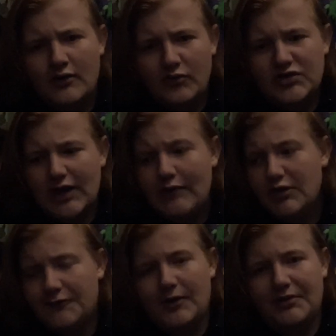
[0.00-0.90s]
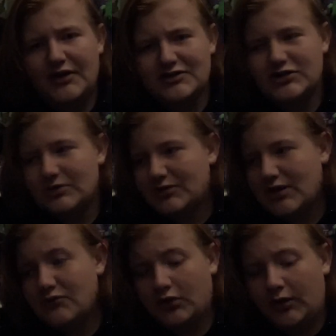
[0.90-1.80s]
Which I would have probably assumed.
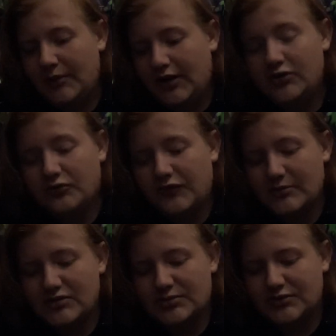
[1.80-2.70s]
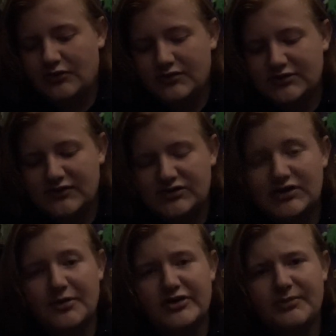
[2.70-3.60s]
I, I mean, I don't think I'm gonna have conclusions that
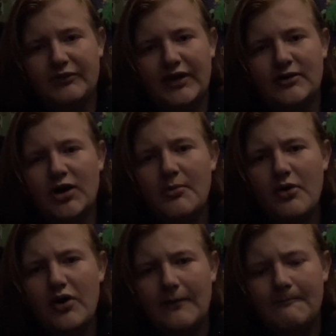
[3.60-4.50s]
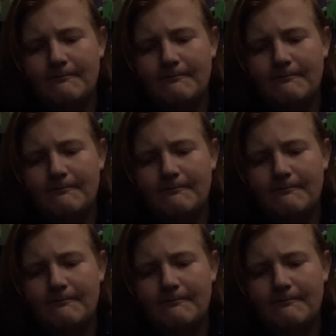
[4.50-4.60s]
she's lost, but like, come on.